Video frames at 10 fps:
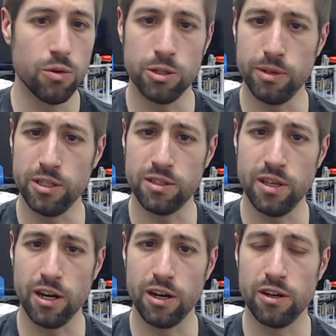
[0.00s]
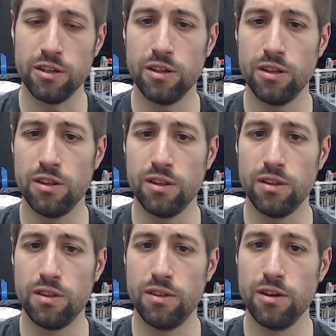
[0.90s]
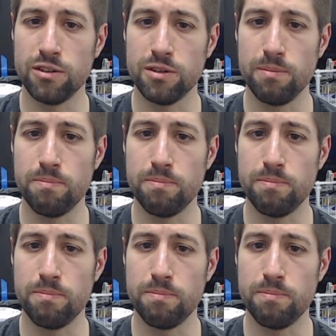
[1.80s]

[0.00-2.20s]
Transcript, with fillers: which means there's a